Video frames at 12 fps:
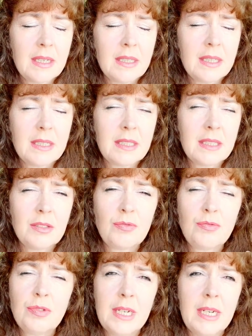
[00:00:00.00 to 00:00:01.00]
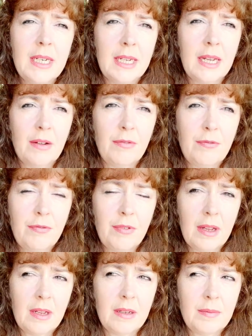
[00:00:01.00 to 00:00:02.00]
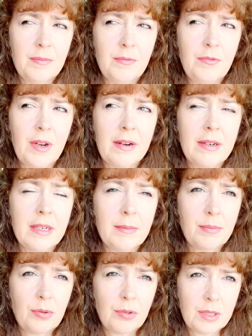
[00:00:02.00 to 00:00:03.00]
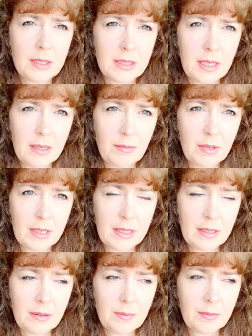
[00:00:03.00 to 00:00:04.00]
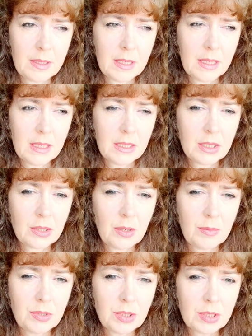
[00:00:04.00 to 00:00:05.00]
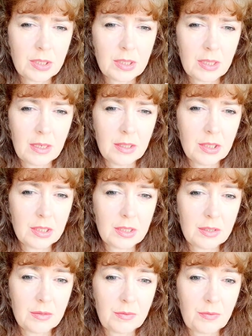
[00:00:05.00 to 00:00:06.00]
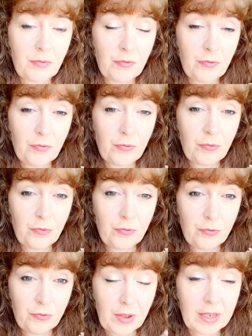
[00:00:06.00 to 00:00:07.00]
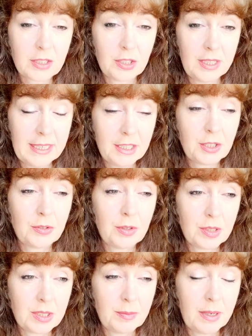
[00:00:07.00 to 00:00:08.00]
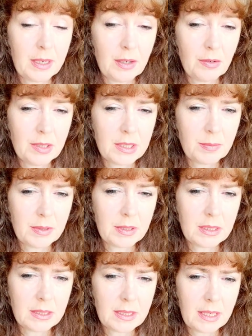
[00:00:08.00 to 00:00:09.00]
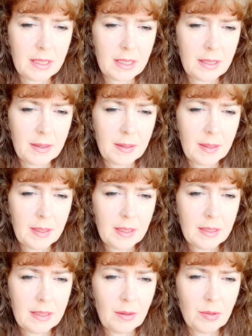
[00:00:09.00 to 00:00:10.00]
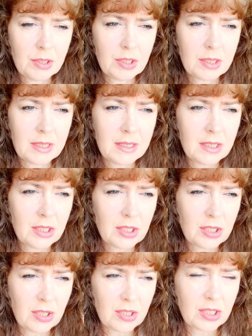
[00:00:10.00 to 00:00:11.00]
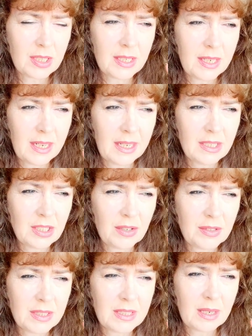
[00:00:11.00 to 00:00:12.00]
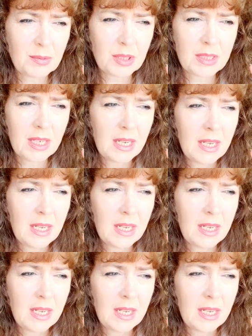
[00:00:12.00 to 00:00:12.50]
this is really a very important time right now. So I just felt interrupted by the Holy Spirit to say that we're just in such an age of deception.